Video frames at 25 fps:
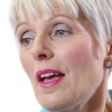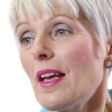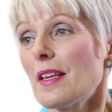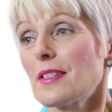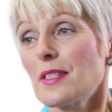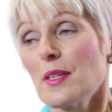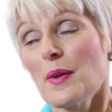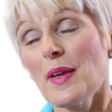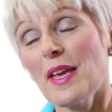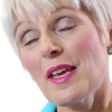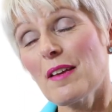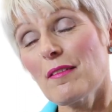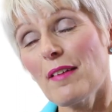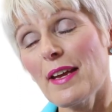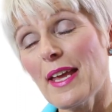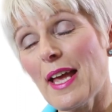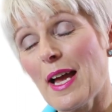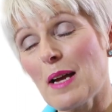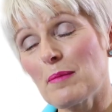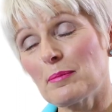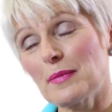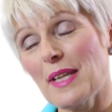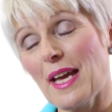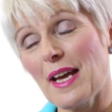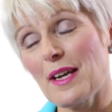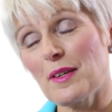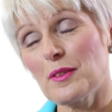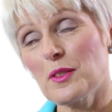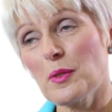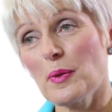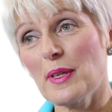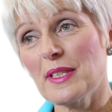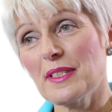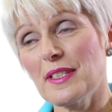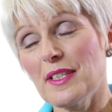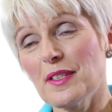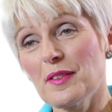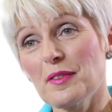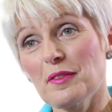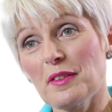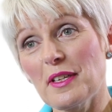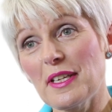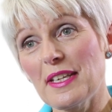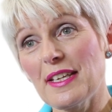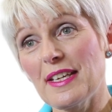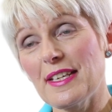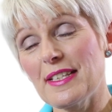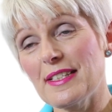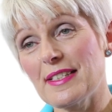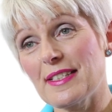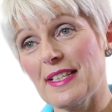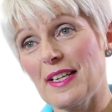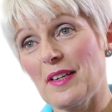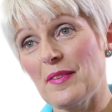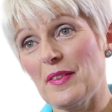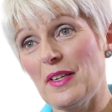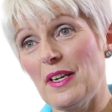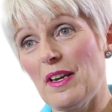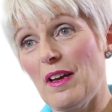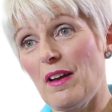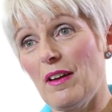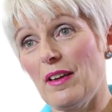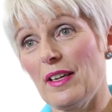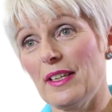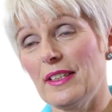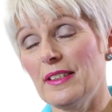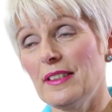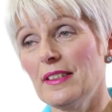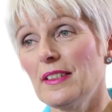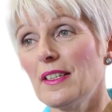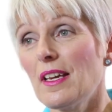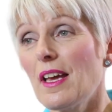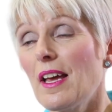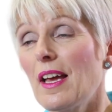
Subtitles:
So here I am now, 23 years down the line,